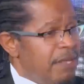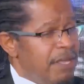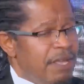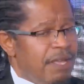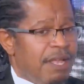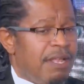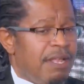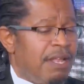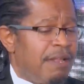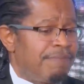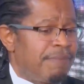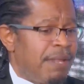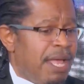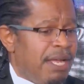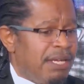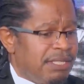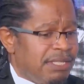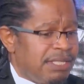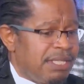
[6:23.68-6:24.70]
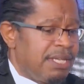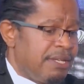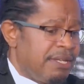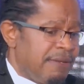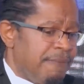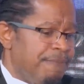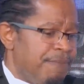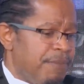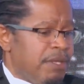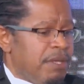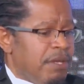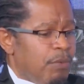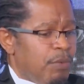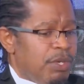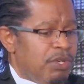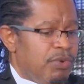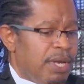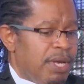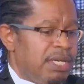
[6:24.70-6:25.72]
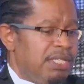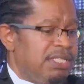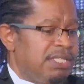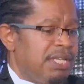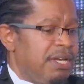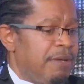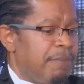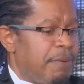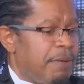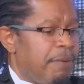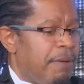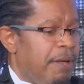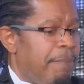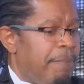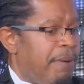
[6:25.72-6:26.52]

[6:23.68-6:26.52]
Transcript: Yeah, we're trying to set up a